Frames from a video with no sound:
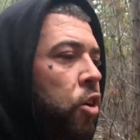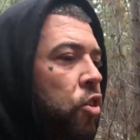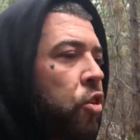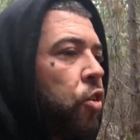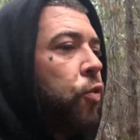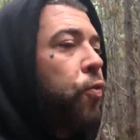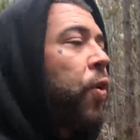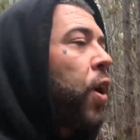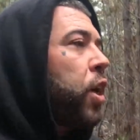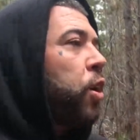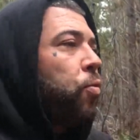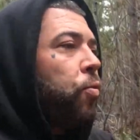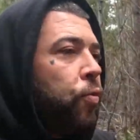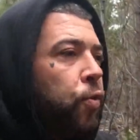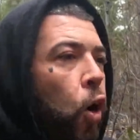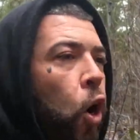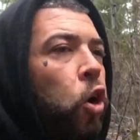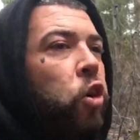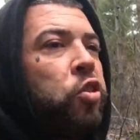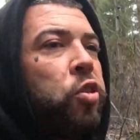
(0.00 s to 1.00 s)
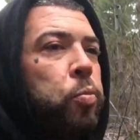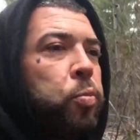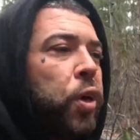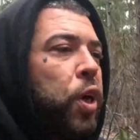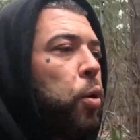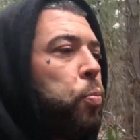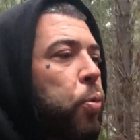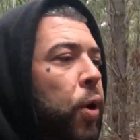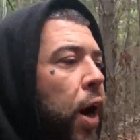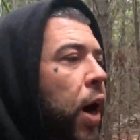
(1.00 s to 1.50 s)
to fucking vote and be
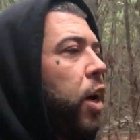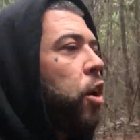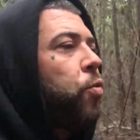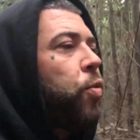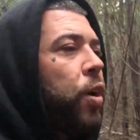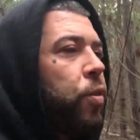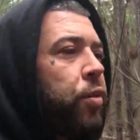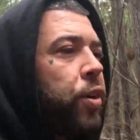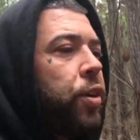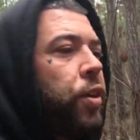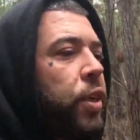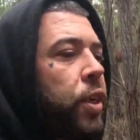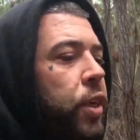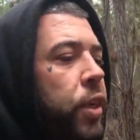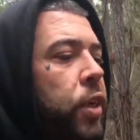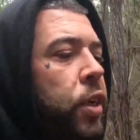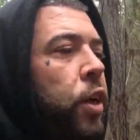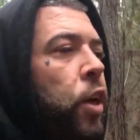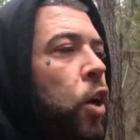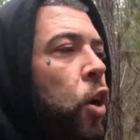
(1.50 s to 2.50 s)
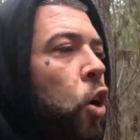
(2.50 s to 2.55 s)
a part of everything